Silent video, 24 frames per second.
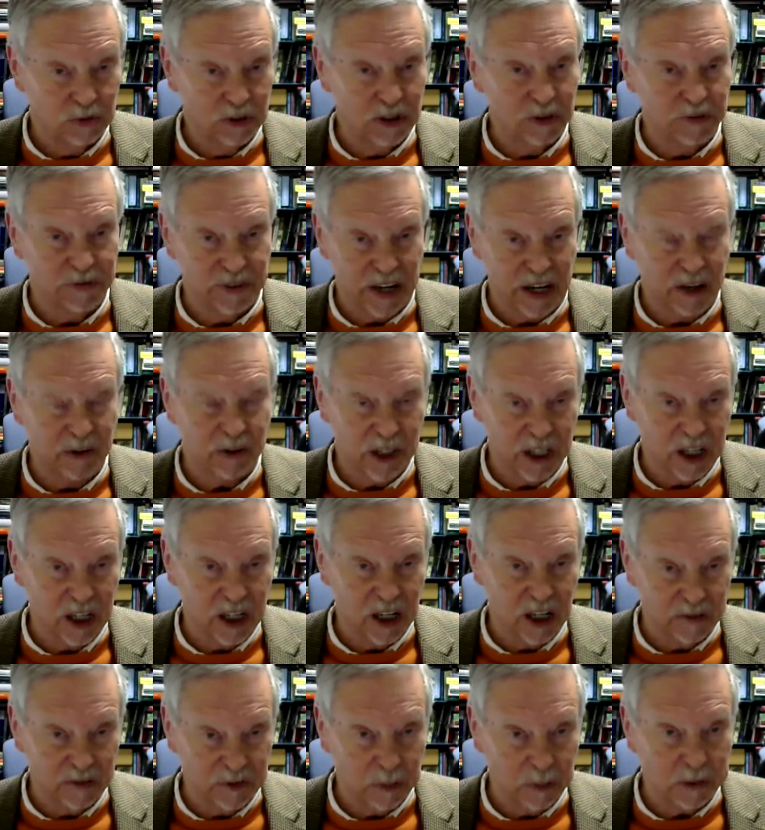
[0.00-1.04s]
the founding
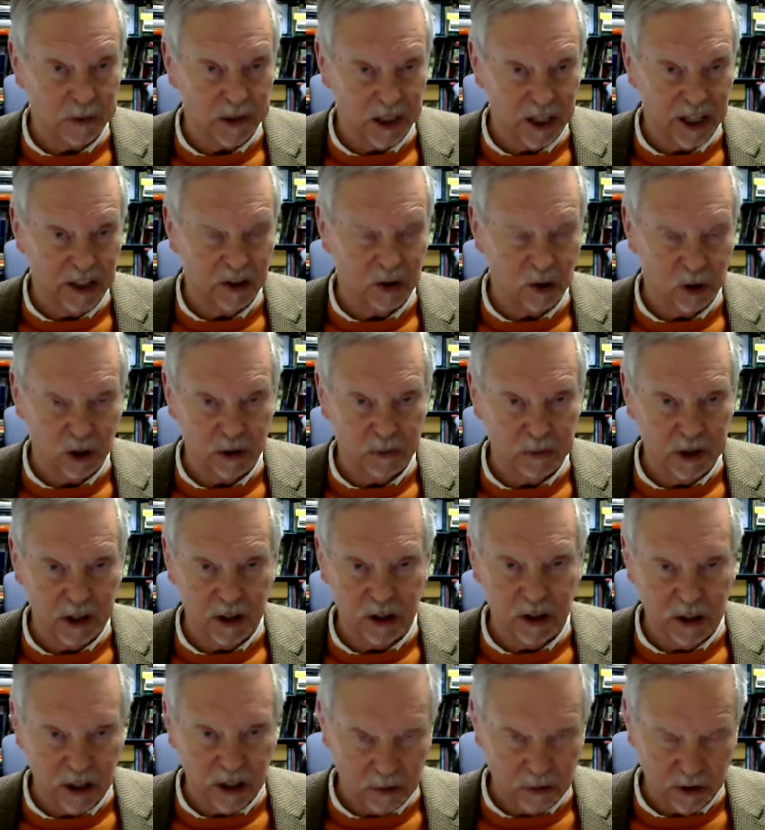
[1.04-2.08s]
of a political
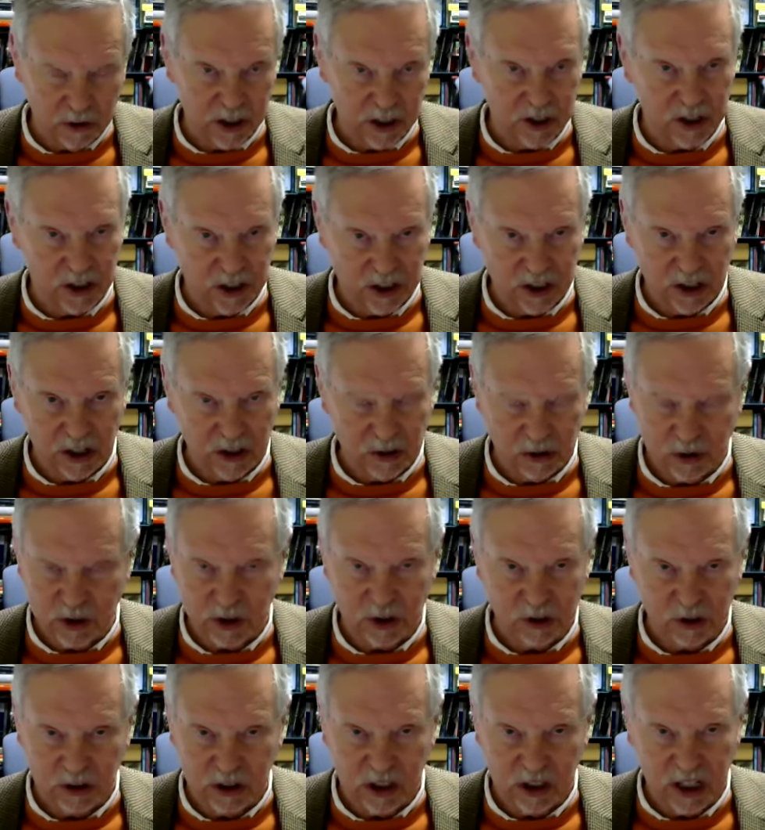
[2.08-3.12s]
community, which is
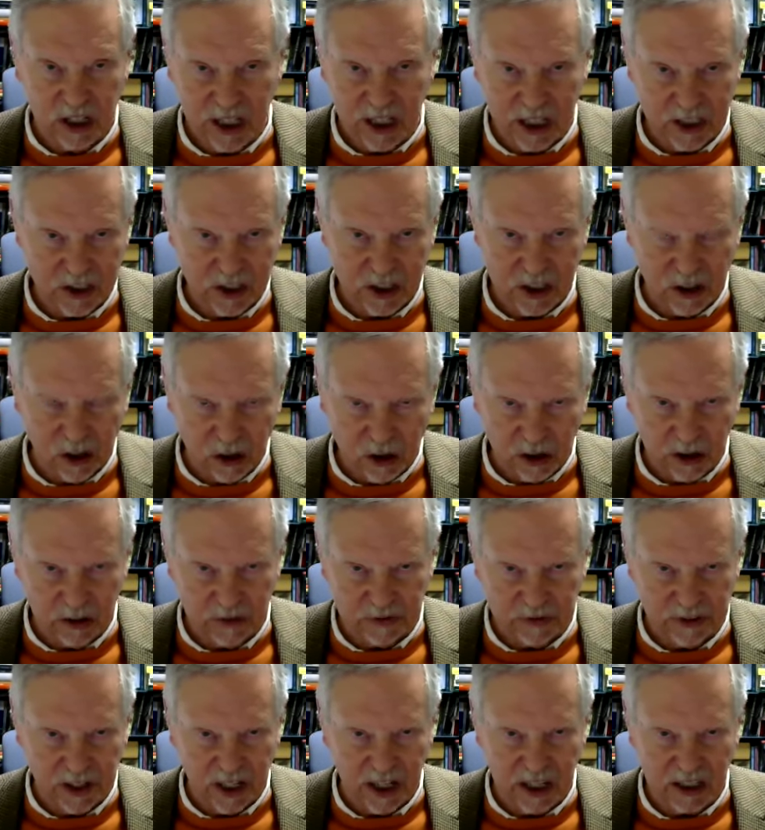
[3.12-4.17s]
understood as an
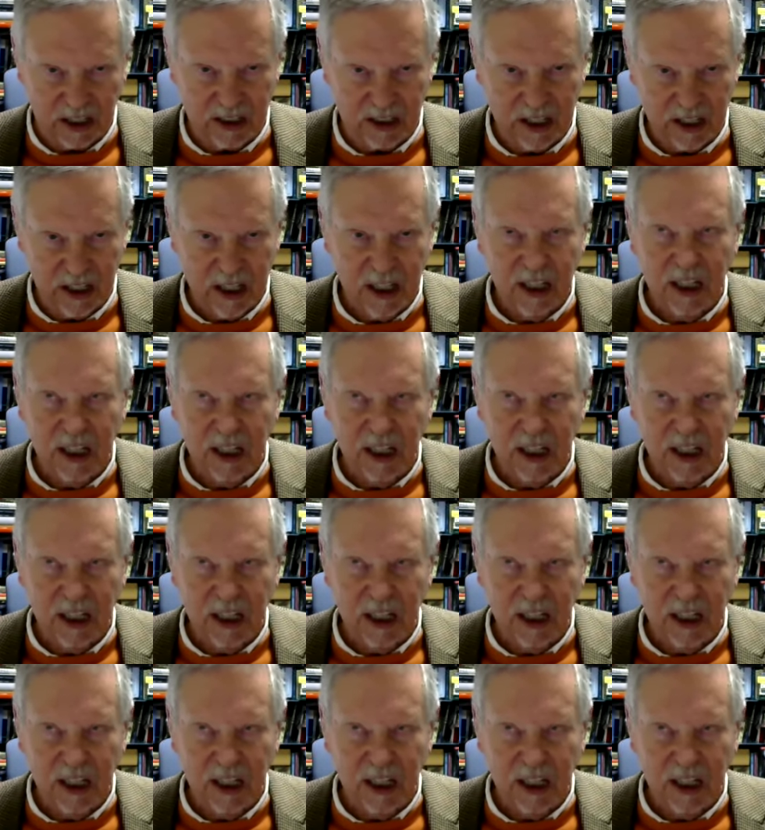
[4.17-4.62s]
artifact.